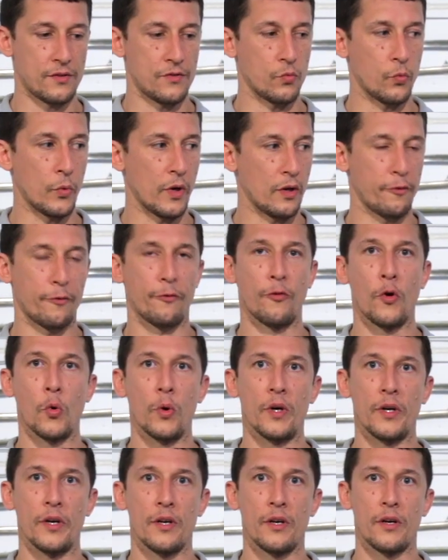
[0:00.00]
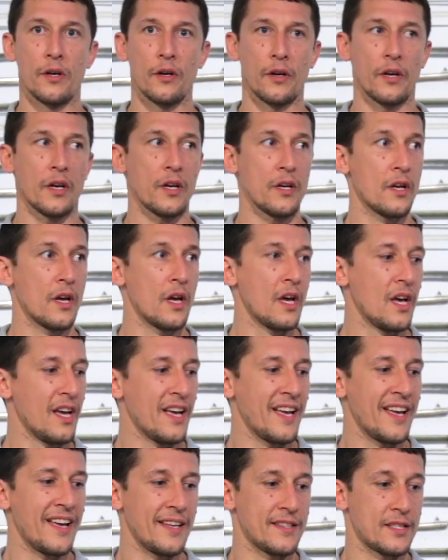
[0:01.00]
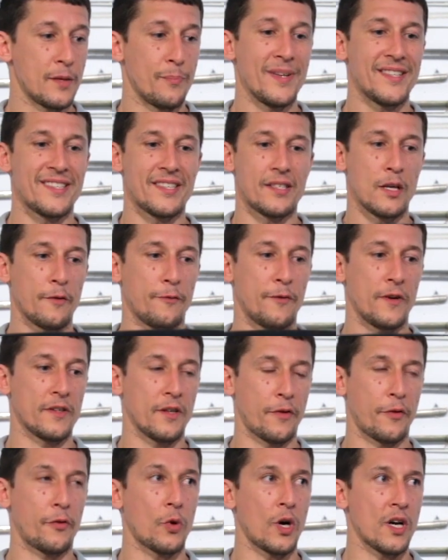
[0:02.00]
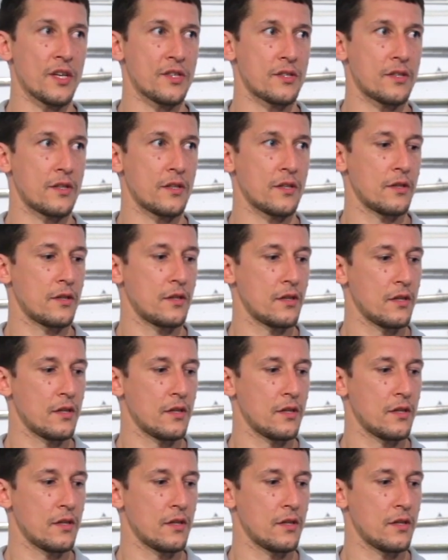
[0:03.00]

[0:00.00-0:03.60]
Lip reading: It's well forward, okay? It's a bit stiff on the thrust.